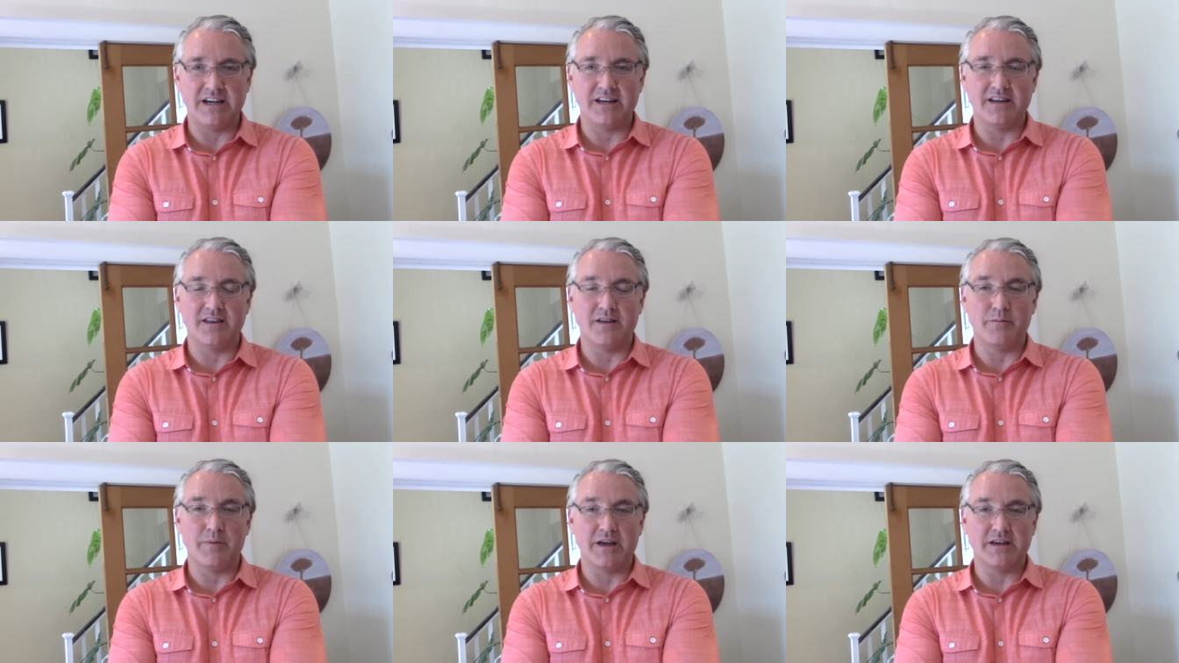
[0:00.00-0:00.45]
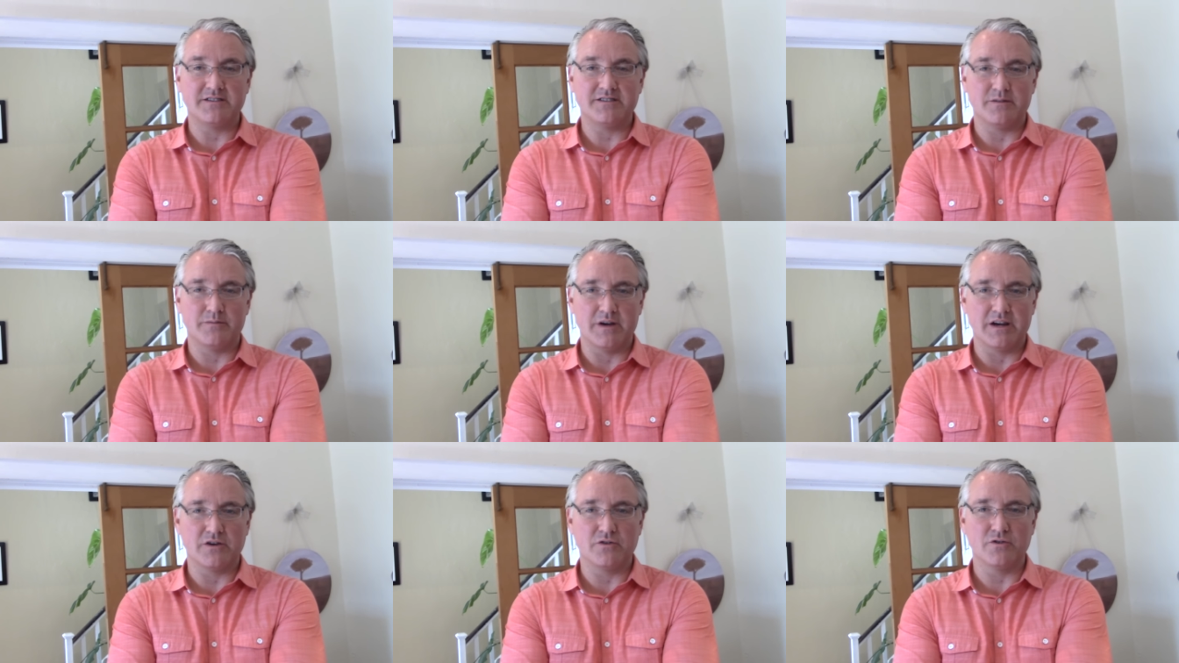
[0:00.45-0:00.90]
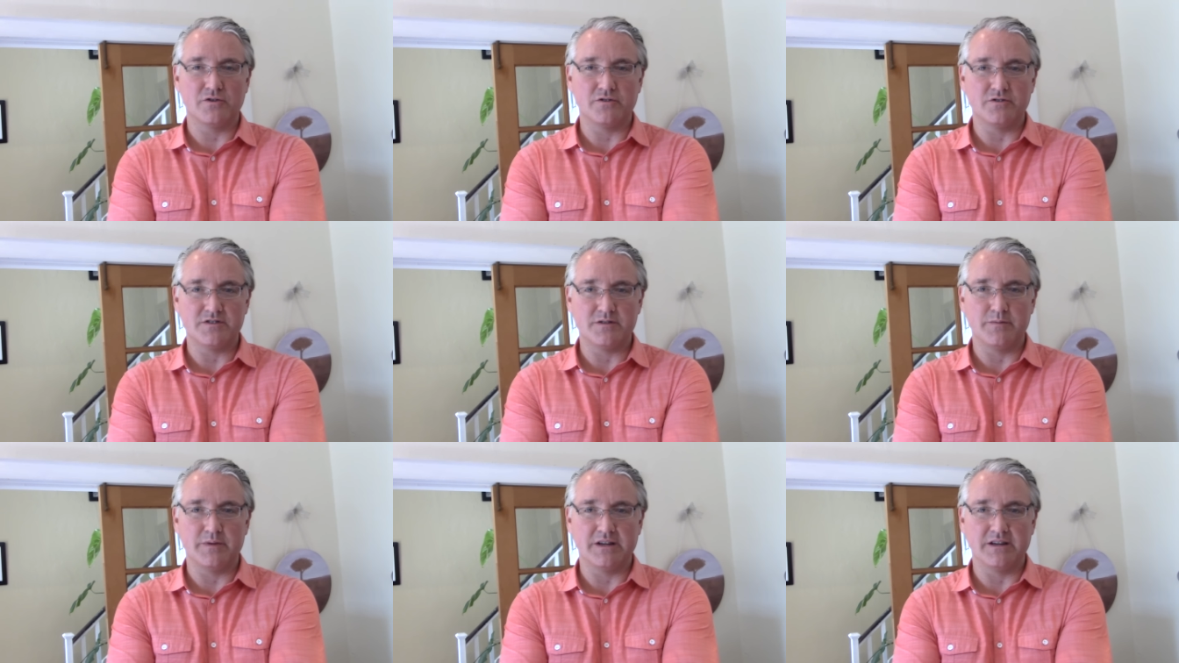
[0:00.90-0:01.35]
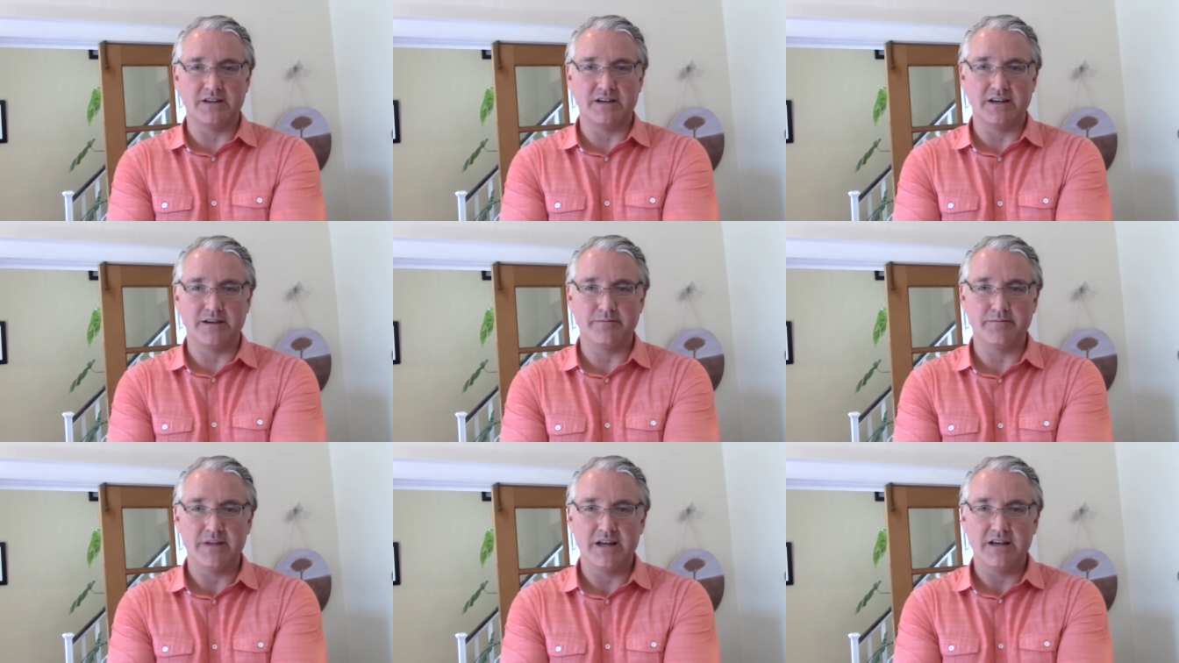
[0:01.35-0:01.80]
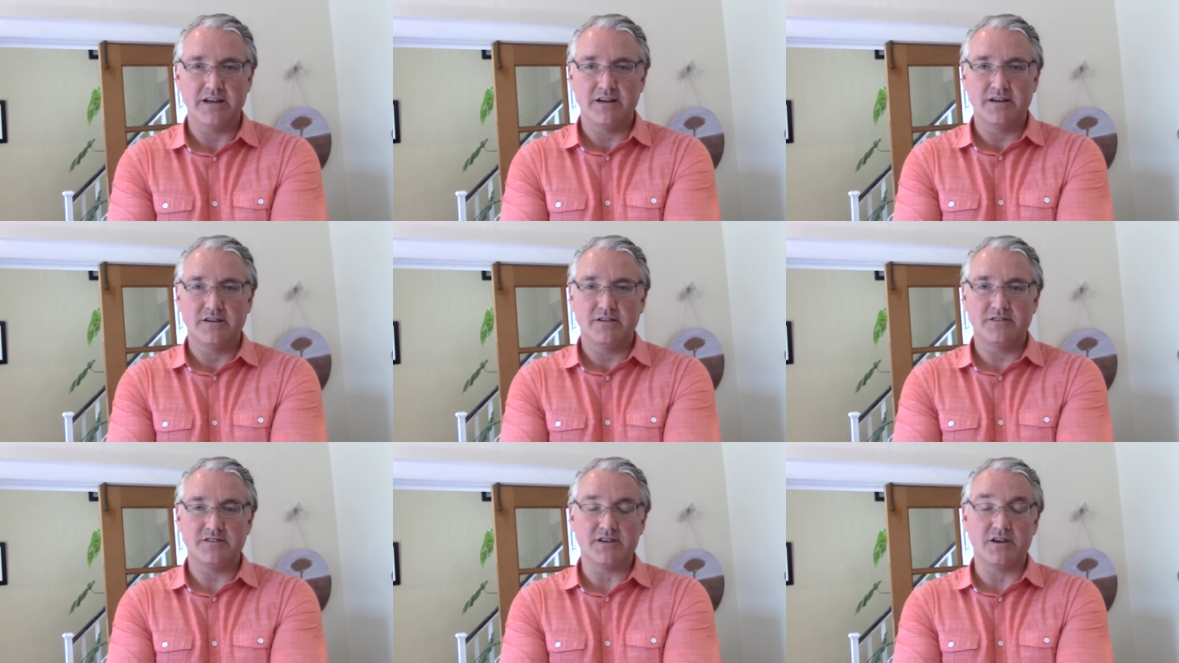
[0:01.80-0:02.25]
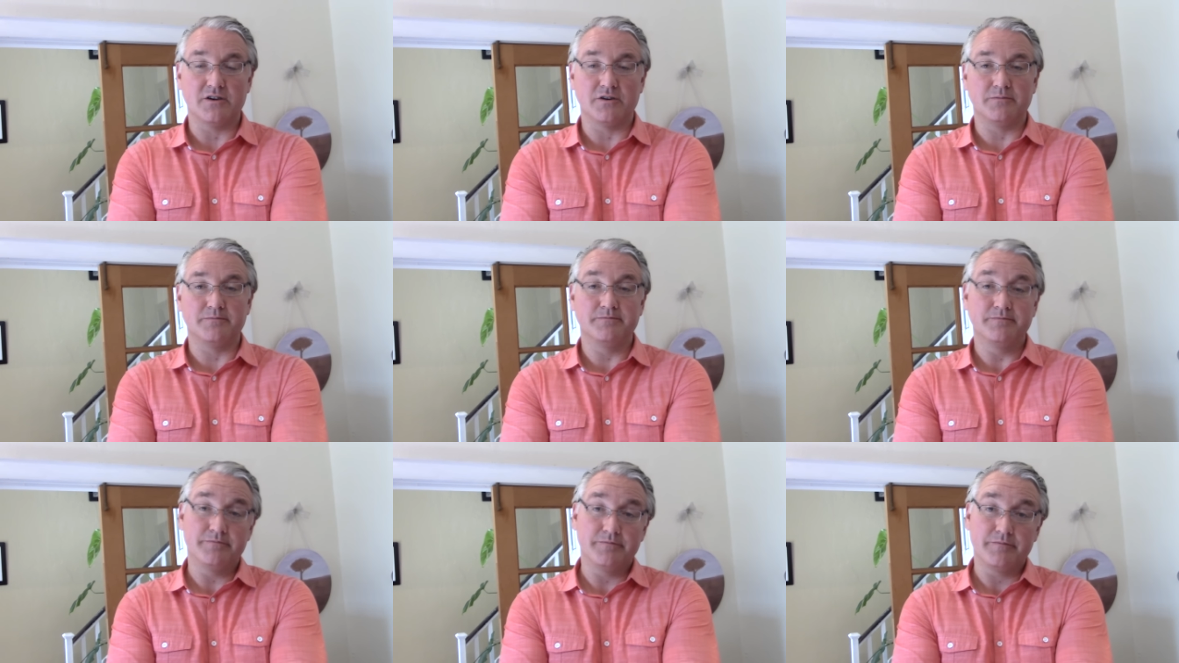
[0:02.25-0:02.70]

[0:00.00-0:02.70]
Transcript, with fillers: and the best of my crew's ability so